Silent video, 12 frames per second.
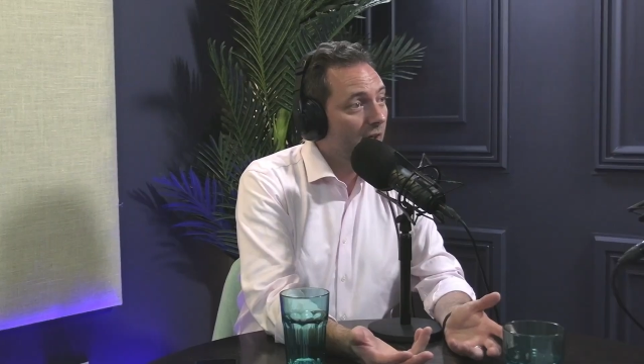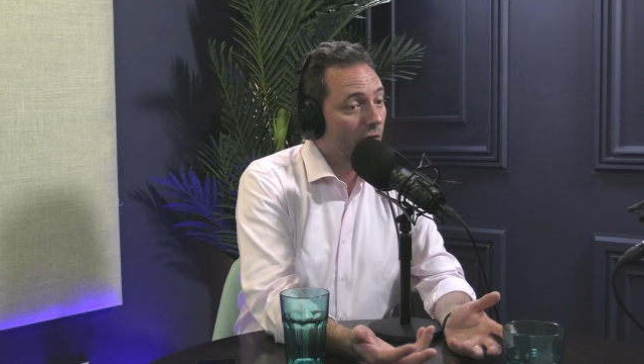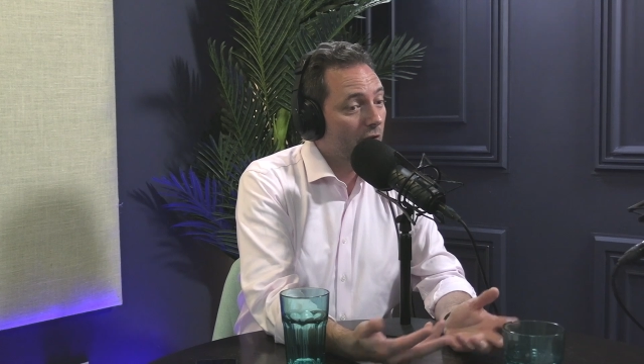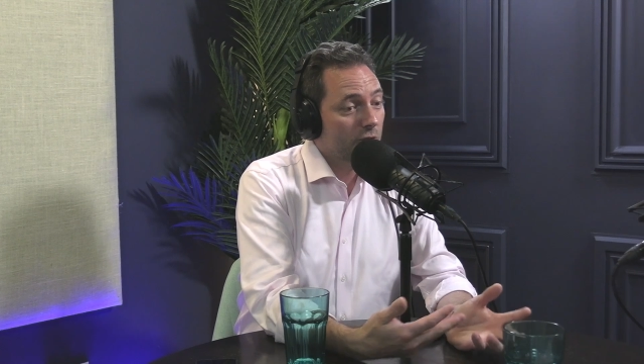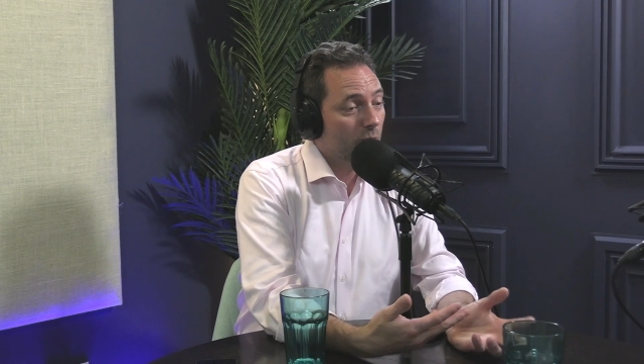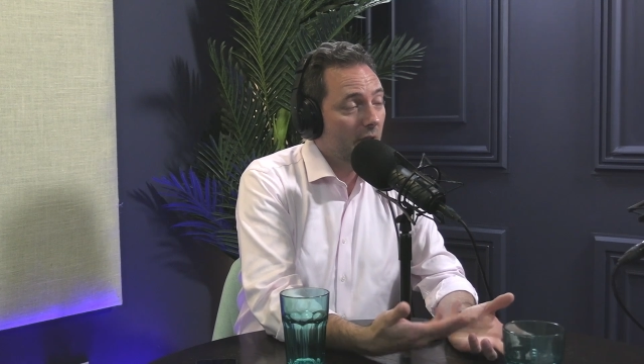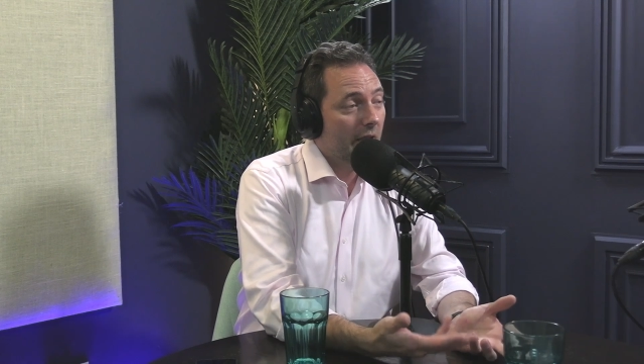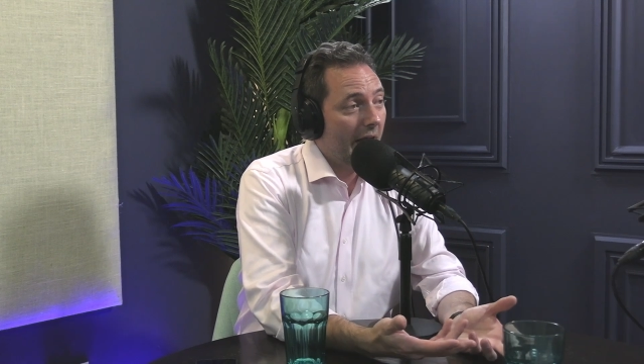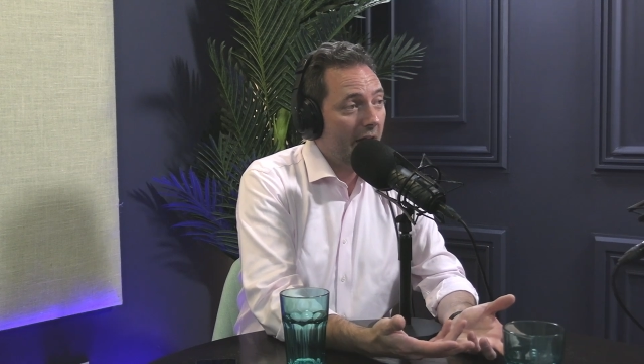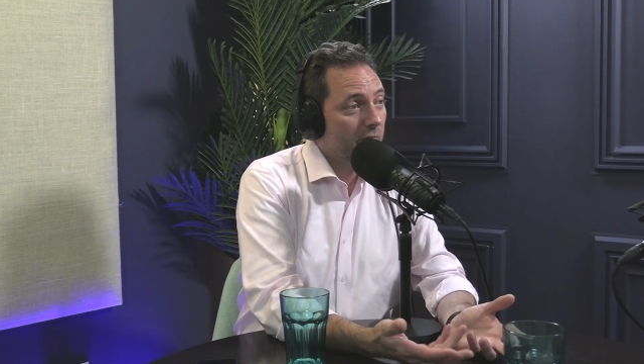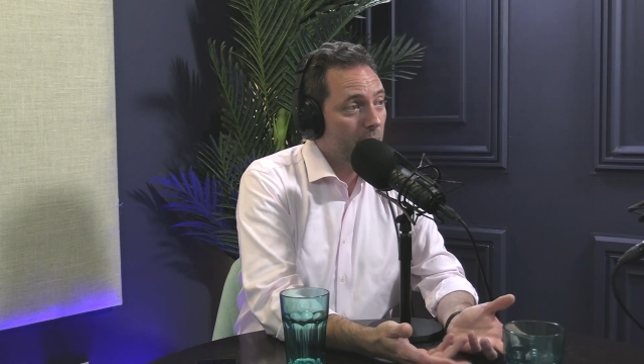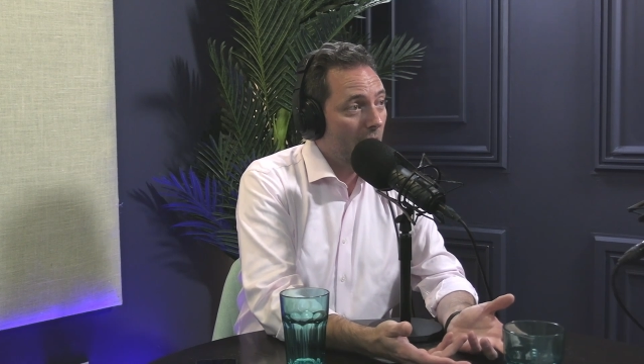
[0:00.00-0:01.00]
know, because we'll
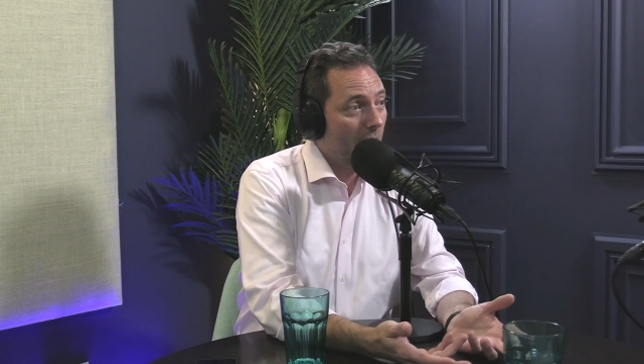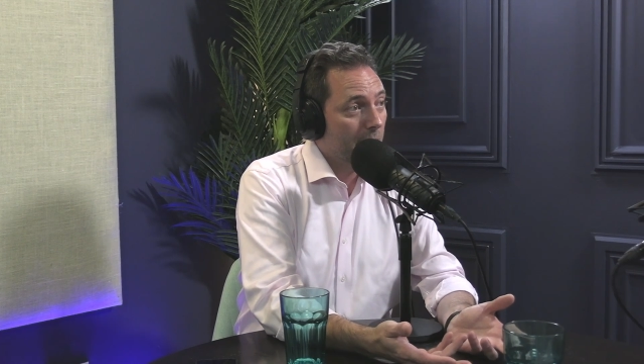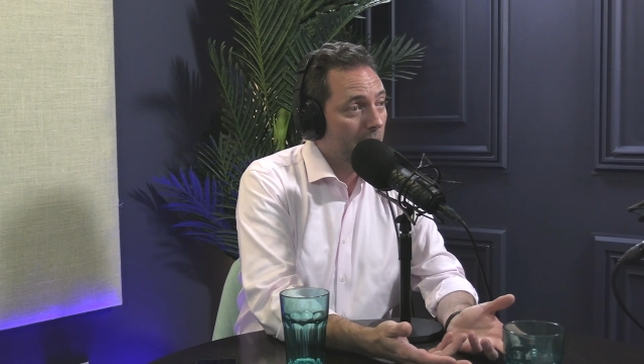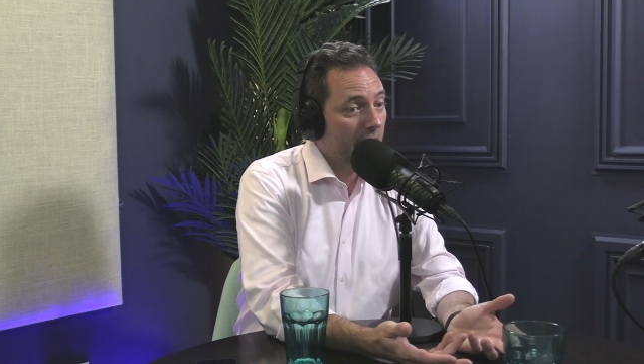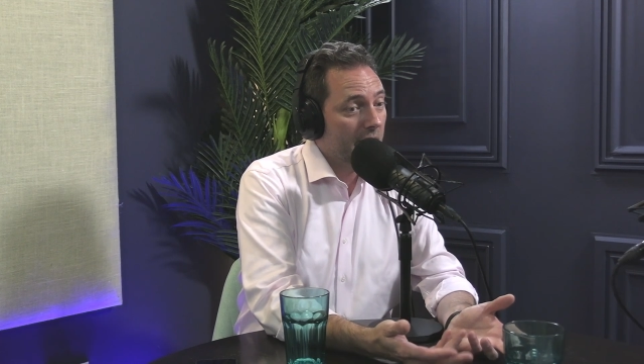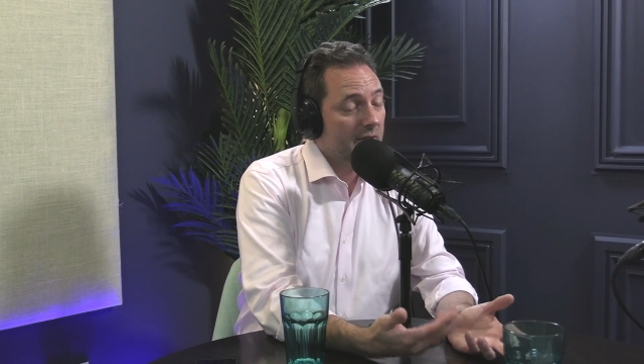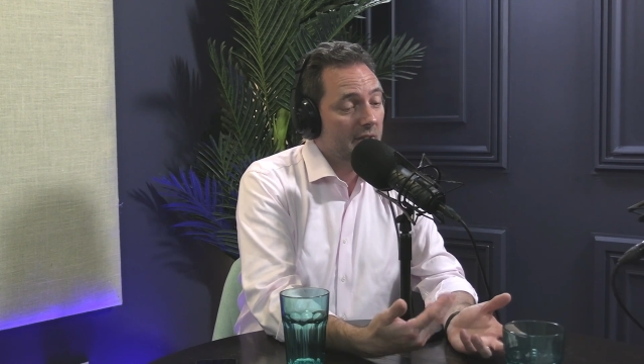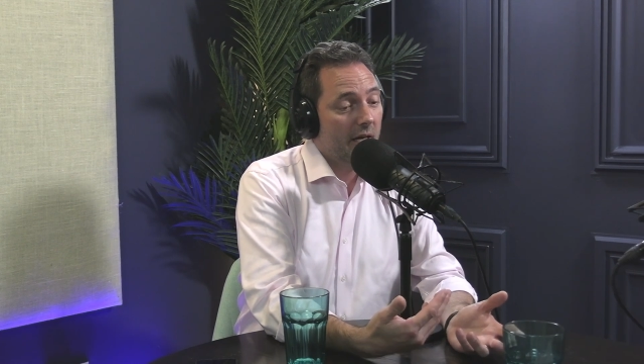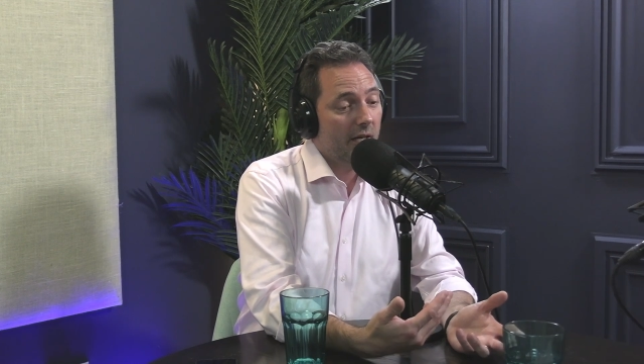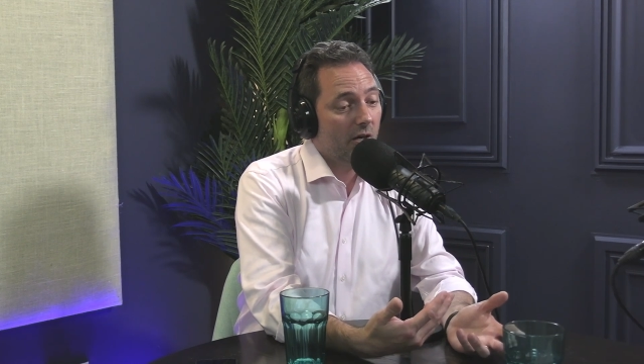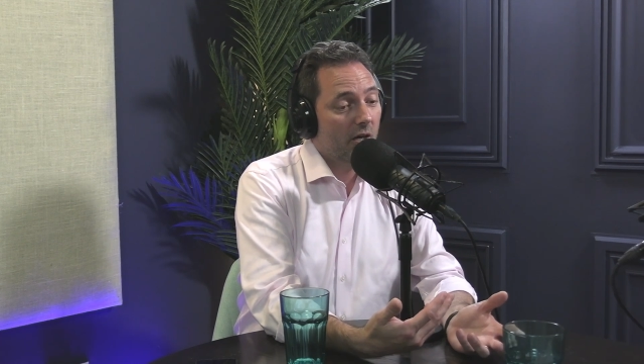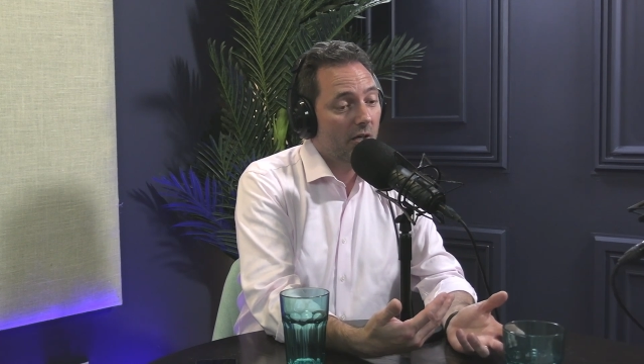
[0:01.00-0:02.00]
have properties
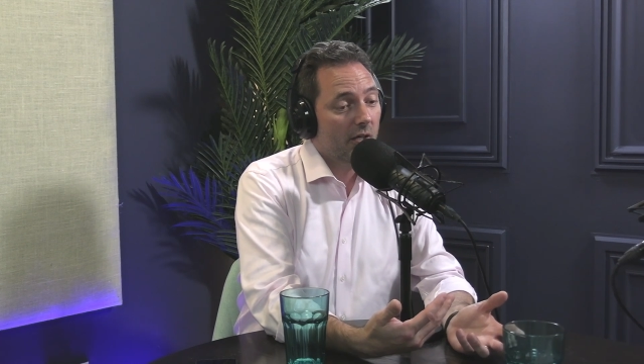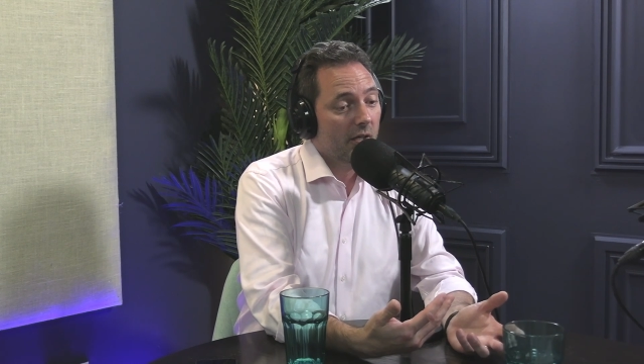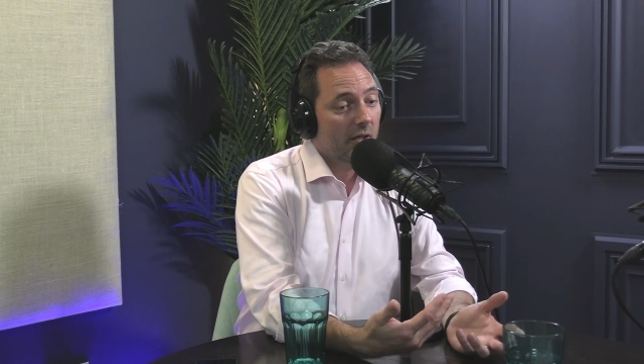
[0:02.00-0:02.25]
that are